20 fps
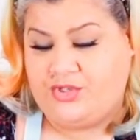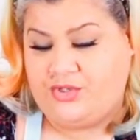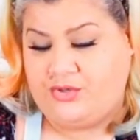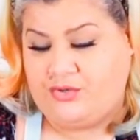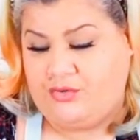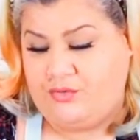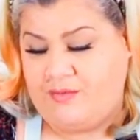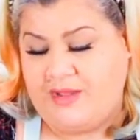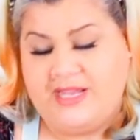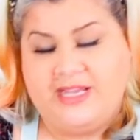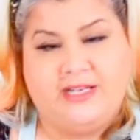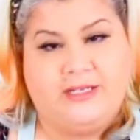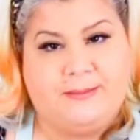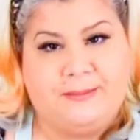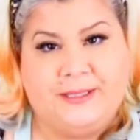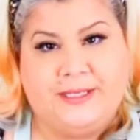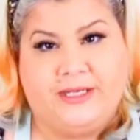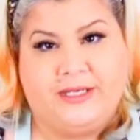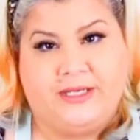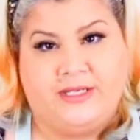make into
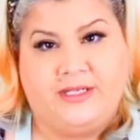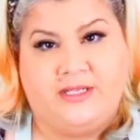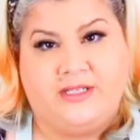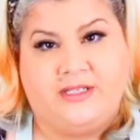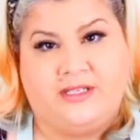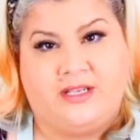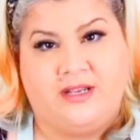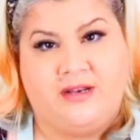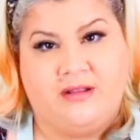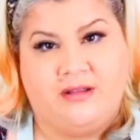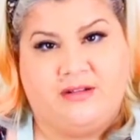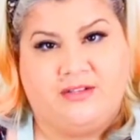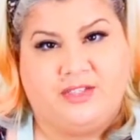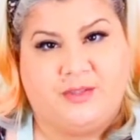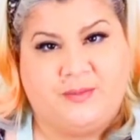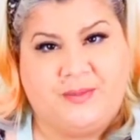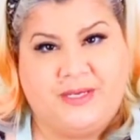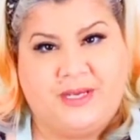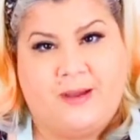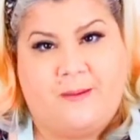burgers and hard to
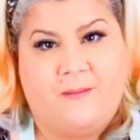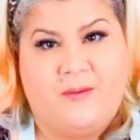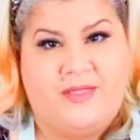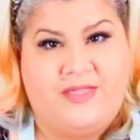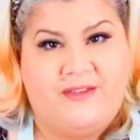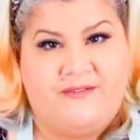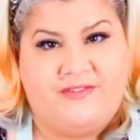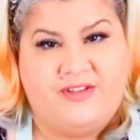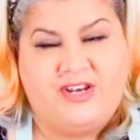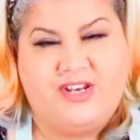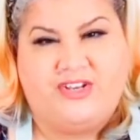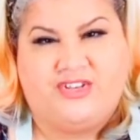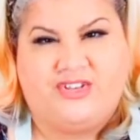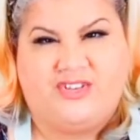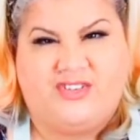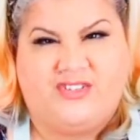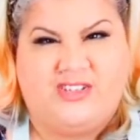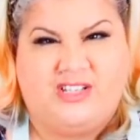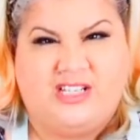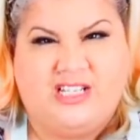pick up when they're finished
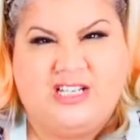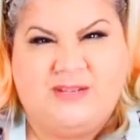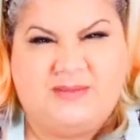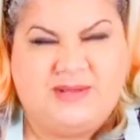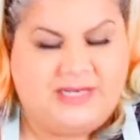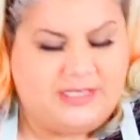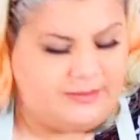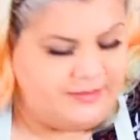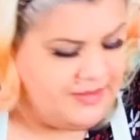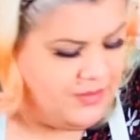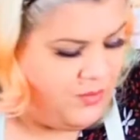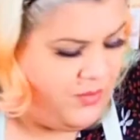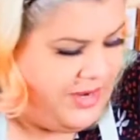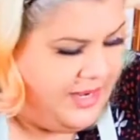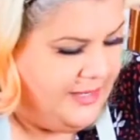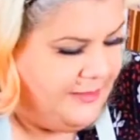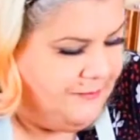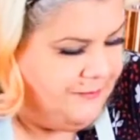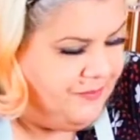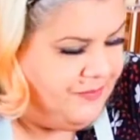because they'll be a little bit wet.